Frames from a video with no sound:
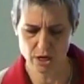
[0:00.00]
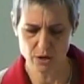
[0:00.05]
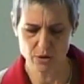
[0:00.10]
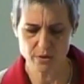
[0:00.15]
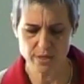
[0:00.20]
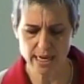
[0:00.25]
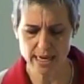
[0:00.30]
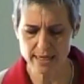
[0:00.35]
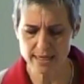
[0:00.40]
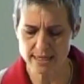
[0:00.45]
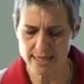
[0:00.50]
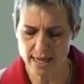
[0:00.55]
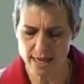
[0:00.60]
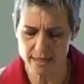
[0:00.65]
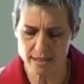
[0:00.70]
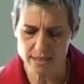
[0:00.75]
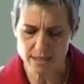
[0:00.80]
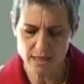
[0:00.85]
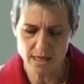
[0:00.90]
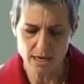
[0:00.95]
who's had
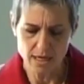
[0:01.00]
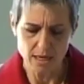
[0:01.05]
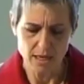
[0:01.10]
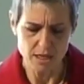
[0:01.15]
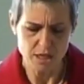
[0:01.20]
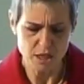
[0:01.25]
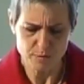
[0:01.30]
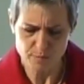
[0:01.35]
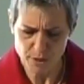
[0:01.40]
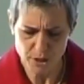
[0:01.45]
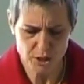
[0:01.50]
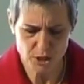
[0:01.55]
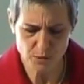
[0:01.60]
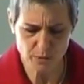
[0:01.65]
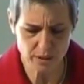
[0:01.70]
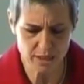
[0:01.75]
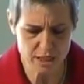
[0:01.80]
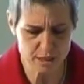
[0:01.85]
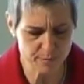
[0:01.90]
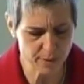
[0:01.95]
intense
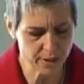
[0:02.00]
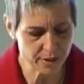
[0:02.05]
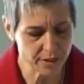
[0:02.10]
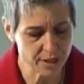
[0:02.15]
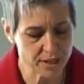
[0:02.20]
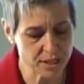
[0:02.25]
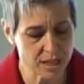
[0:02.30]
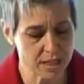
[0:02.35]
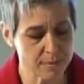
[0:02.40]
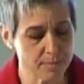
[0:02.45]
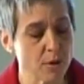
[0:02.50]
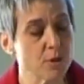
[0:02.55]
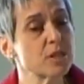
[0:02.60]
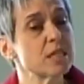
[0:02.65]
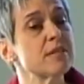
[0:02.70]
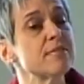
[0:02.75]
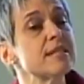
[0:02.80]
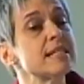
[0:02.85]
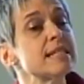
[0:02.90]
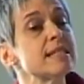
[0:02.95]
spiritual experiences
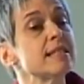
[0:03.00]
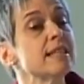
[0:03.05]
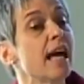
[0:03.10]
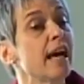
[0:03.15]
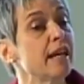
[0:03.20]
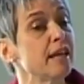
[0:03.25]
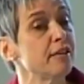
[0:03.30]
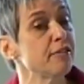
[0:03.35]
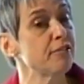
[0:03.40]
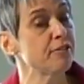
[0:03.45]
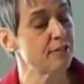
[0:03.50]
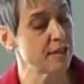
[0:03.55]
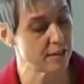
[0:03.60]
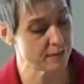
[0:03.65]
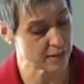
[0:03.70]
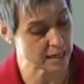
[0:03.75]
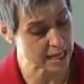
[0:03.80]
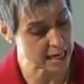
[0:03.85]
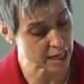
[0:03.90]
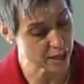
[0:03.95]
most of his life,
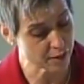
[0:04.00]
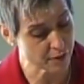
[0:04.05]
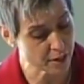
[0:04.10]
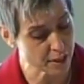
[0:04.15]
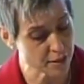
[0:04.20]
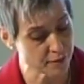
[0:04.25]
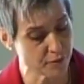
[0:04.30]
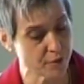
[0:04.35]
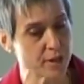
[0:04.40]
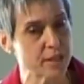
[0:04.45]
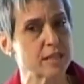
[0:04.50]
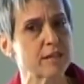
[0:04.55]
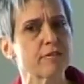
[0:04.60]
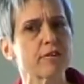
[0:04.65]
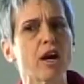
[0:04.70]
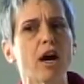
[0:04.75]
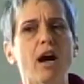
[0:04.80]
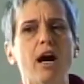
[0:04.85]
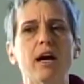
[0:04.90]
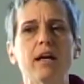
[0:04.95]
even hearing the voice
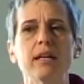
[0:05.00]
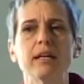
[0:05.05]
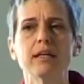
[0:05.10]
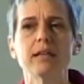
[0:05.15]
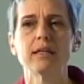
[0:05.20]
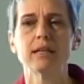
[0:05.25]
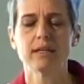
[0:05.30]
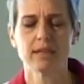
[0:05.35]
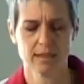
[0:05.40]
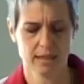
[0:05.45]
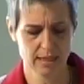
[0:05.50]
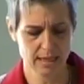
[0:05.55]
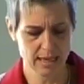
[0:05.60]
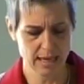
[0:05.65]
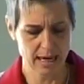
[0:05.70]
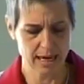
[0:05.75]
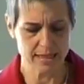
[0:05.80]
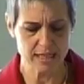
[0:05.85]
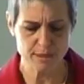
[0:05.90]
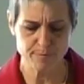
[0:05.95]
of God,
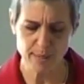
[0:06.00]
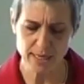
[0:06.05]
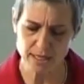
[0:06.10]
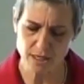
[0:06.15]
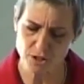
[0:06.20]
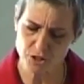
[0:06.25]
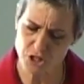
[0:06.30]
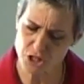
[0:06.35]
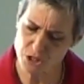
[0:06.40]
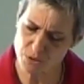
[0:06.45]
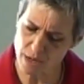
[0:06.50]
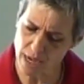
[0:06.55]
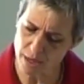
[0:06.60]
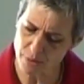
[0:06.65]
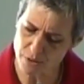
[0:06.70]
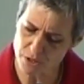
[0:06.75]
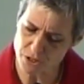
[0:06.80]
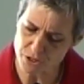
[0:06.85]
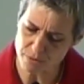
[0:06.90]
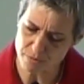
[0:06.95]
and spending 2
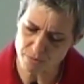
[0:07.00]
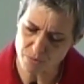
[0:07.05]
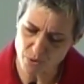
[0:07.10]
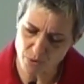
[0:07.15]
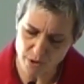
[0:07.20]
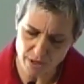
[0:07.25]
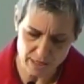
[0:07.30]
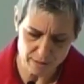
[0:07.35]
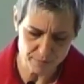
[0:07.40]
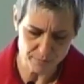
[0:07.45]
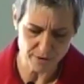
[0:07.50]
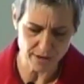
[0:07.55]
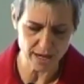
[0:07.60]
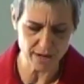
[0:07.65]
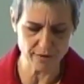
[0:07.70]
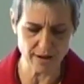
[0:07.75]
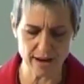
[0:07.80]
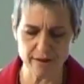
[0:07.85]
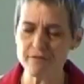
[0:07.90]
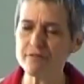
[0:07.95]
hours or more in
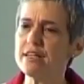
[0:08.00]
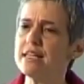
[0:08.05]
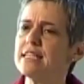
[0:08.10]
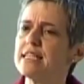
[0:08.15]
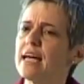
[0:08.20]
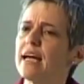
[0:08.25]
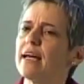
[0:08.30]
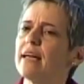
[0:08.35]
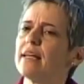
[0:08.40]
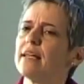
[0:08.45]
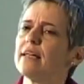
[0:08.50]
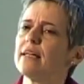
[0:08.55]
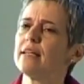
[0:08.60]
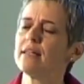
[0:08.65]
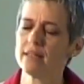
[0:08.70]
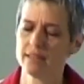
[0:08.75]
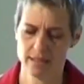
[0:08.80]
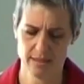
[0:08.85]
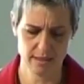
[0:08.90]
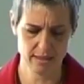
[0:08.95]
prayer every day,
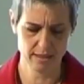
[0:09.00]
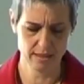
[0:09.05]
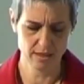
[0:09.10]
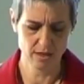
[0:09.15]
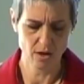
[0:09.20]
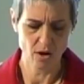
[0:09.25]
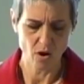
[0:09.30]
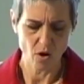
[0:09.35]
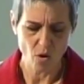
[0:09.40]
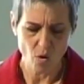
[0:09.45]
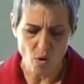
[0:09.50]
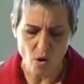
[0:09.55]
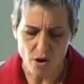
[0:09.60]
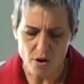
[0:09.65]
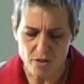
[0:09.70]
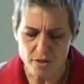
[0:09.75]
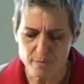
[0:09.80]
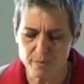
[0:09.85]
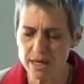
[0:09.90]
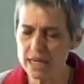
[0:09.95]

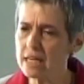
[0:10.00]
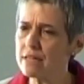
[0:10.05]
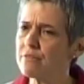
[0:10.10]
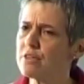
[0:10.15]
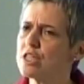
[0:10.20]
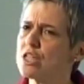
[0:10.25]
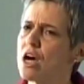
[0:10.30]
or the brain of a